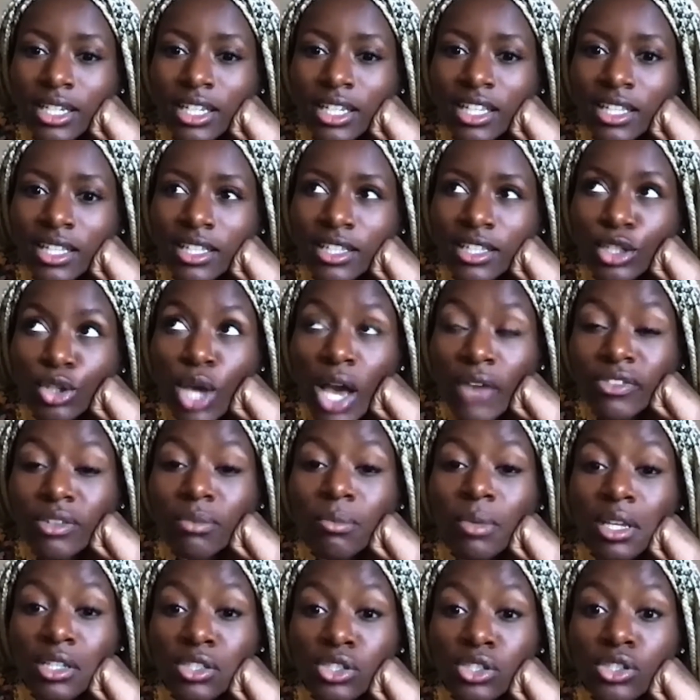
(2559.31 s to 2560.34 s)
you have to
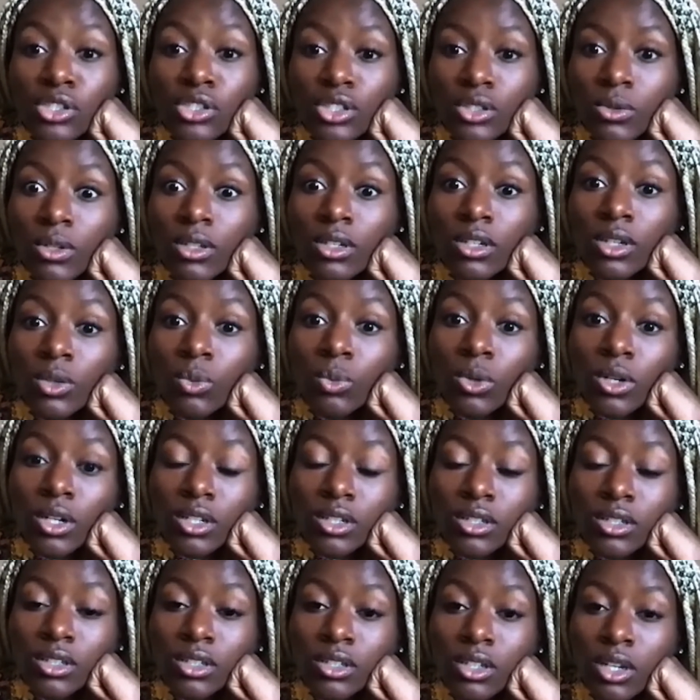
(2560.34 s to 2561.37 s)
make sure you're doing good work.
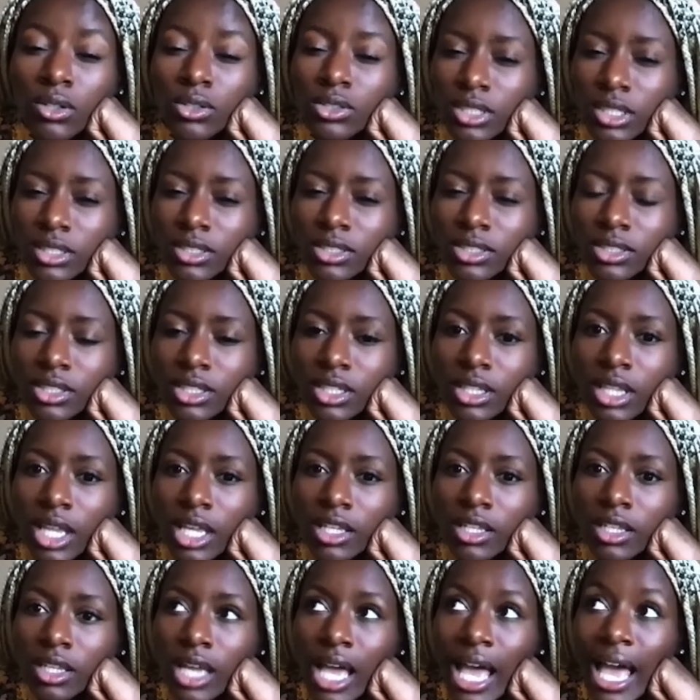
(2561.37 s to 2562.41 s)
Seriously,
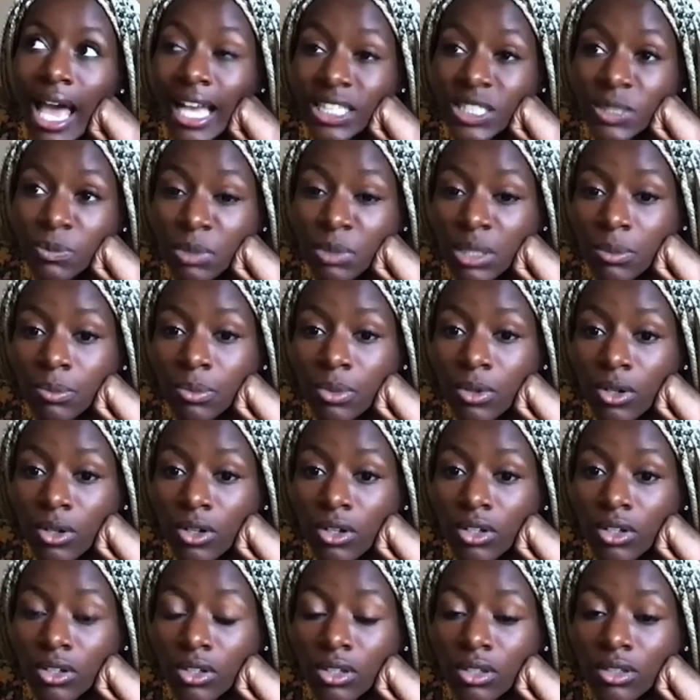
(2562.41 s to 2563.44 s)
like, ask
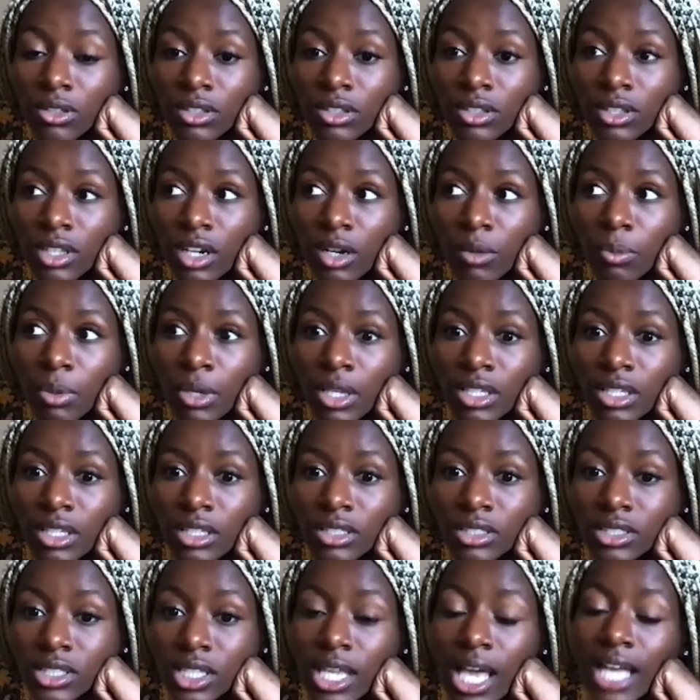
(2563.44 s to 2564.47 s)
people their
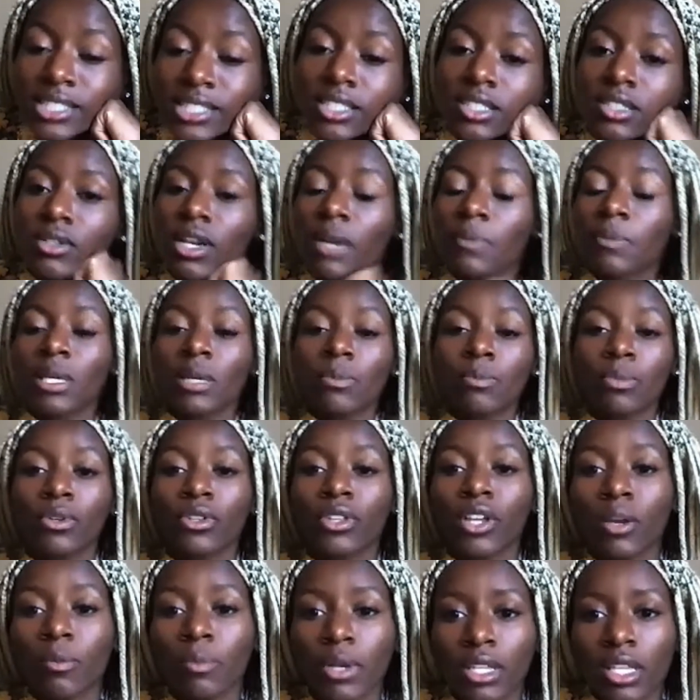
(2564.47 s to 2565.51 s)
opinions, like, ask the right people
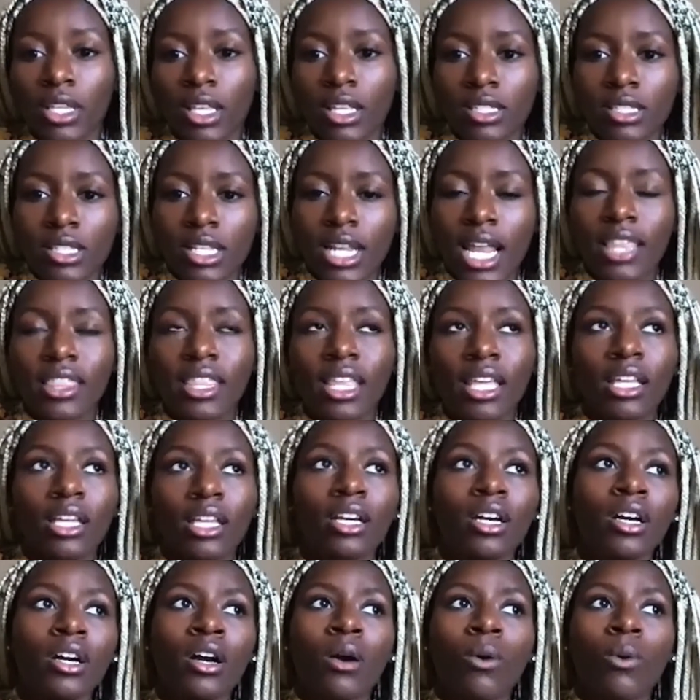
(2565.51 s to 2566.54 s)
their opinions. And I think
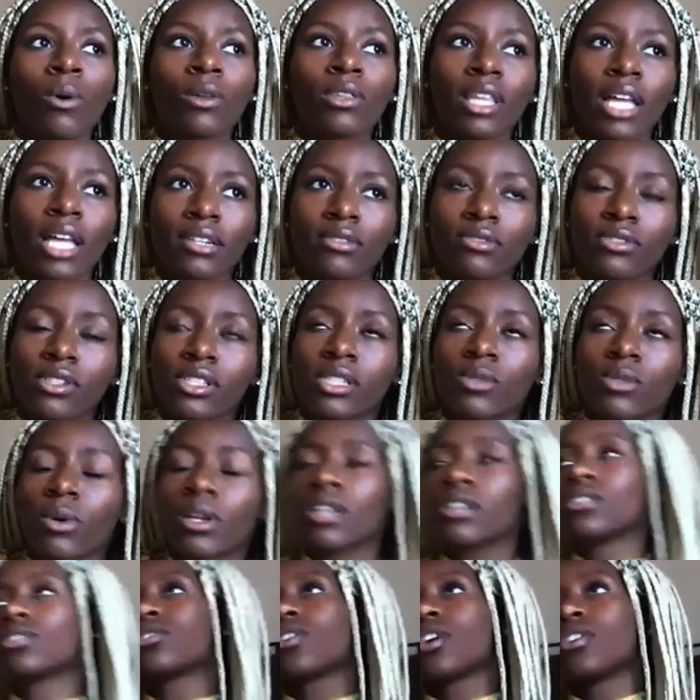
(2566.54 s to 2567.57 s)
one thing I really want
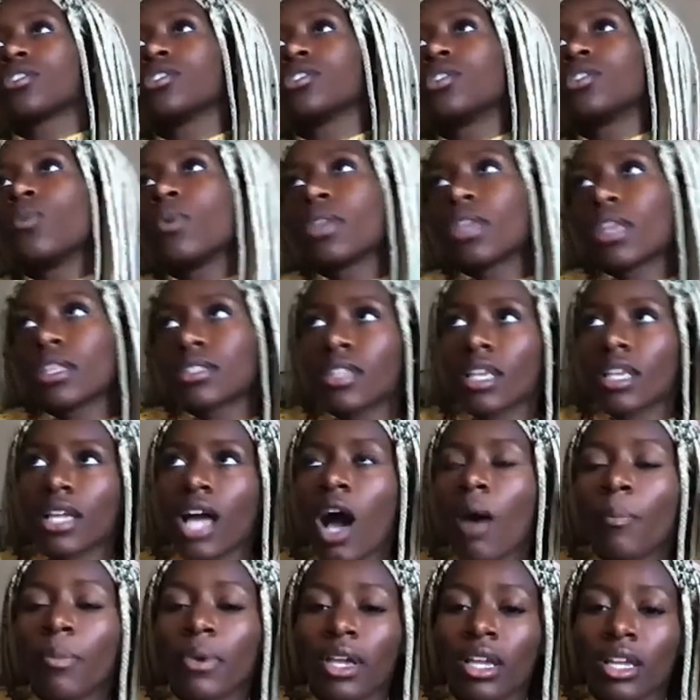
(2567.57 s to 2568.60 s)
to start doing is like
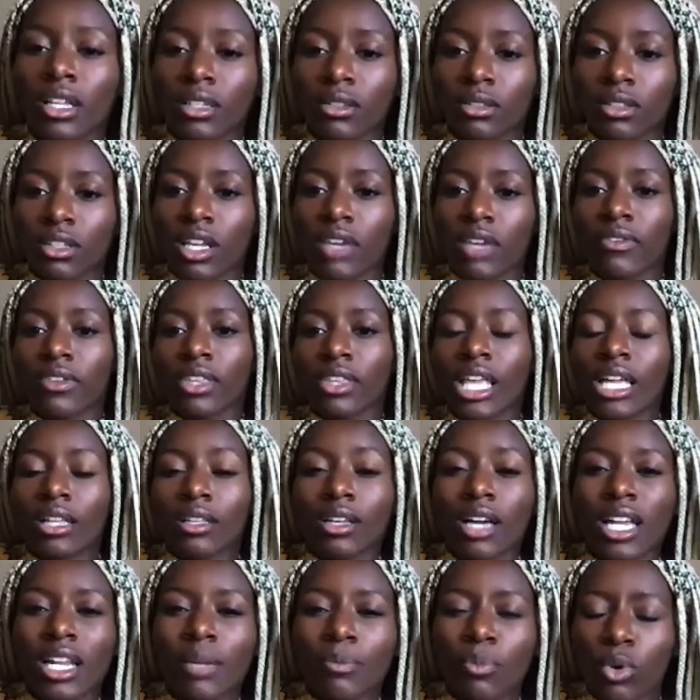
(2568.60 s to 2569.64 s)
helping and giving like
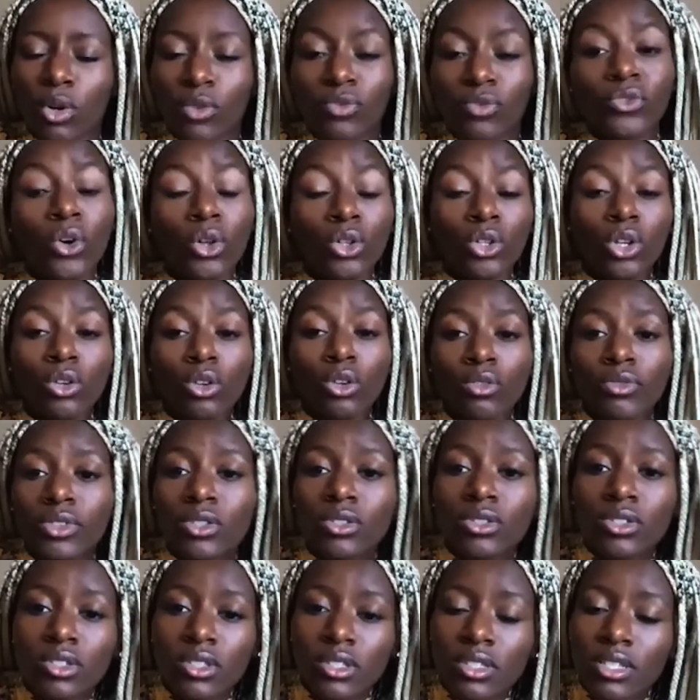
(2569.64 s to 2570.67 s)
kind of portfolio
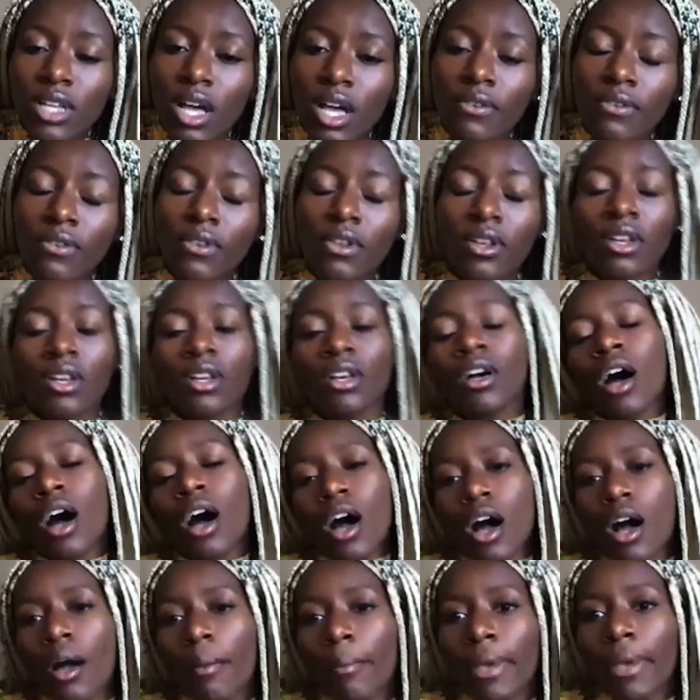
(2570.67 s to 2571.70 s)
reviews and stuff.
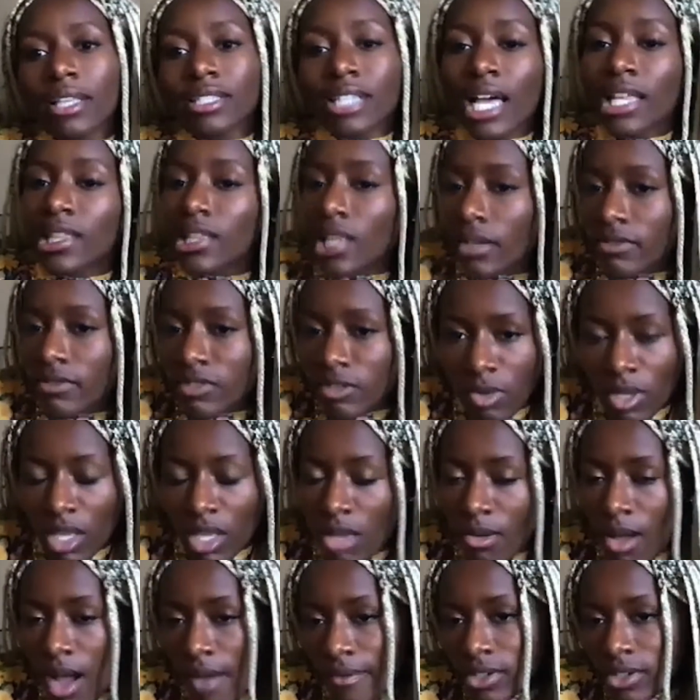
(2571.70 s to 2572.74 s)
Because I love speaking
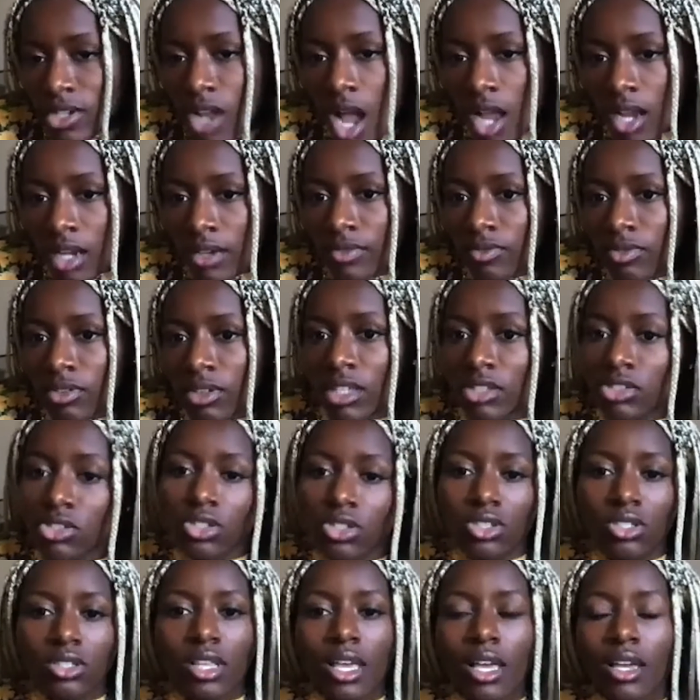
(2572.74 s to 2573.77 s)
about photography and
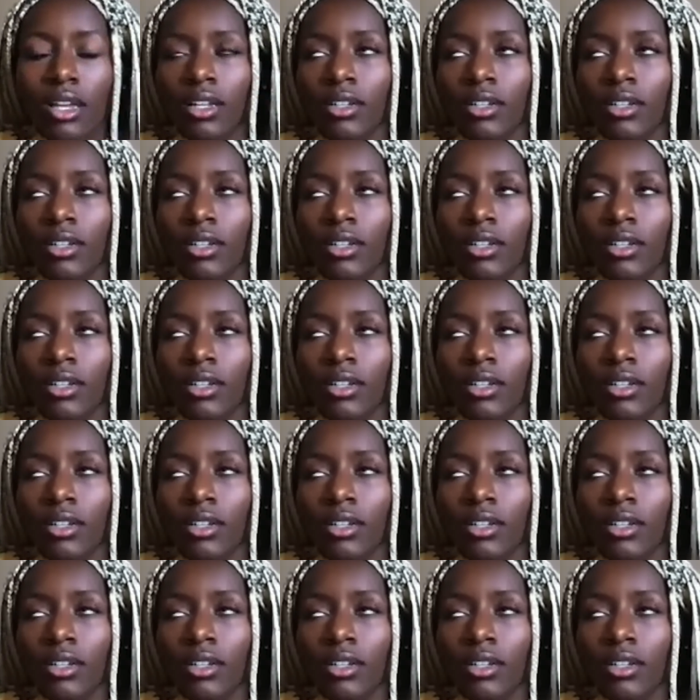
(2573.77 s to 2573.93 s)
just like